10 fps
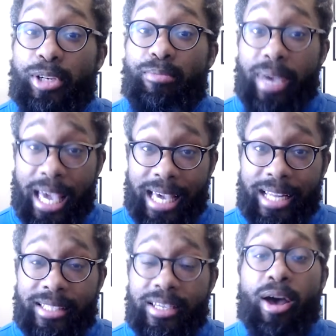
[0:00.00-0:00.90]

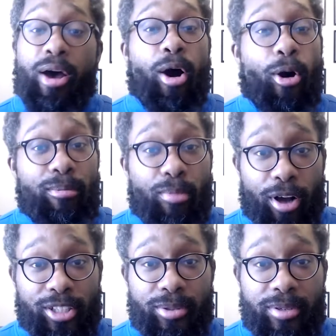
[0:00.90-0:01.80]
means on
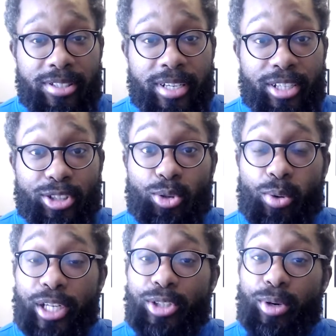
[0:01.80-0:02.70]
March 26,
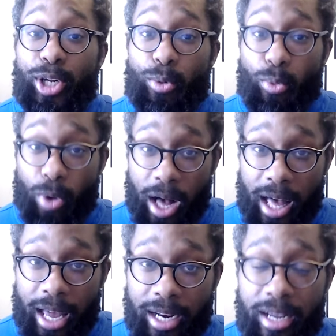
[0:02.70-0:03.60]

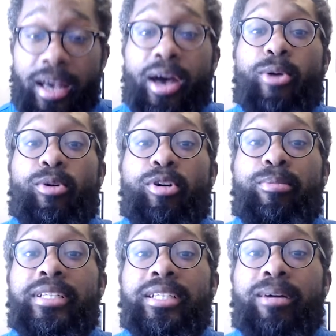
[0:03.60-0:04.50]
2021, we will
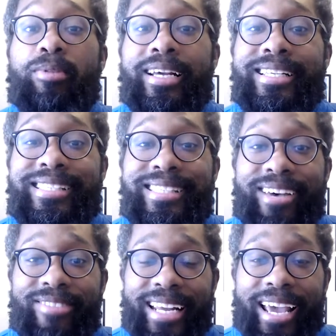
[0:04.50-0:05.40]
be celebrating
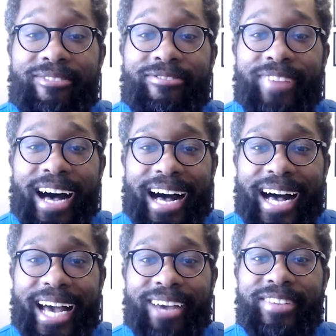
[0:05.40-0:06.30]

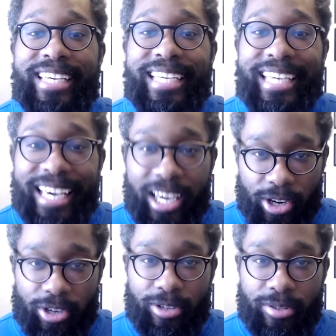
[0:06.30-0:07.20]
75
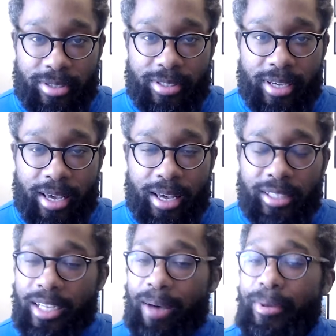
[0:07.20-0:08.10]
years.
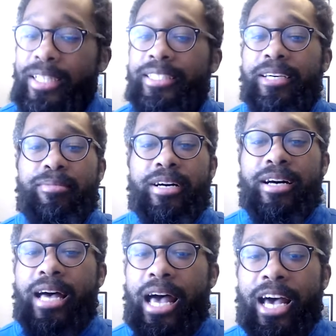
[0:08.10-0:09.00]
Tau Beta
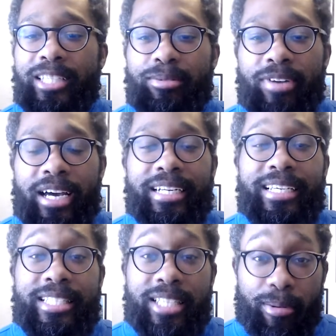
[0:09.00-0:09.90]
Sigma has provided
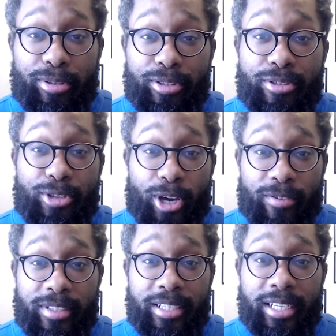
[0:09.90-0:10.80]
exceptional
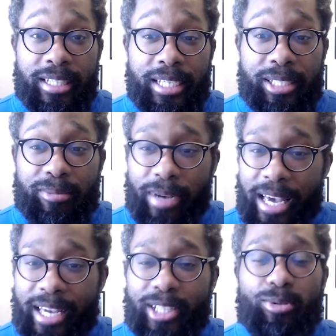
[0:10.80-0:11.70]
service to collegiate
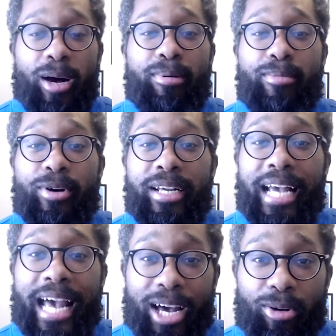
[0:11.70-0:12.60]
bands while
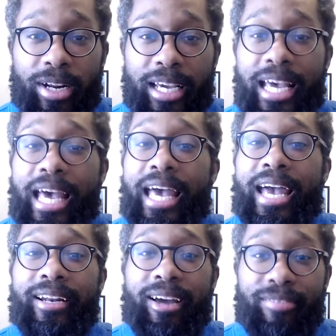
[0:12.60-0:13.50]
promoting equity
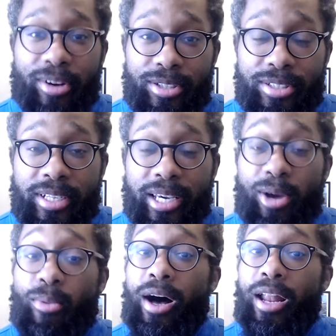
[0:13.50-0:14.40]
and
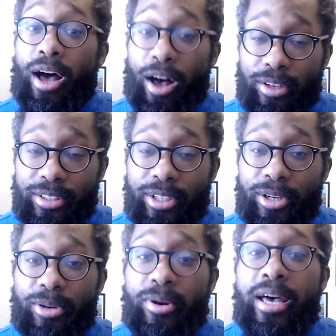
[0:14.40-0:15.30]
diversity, while also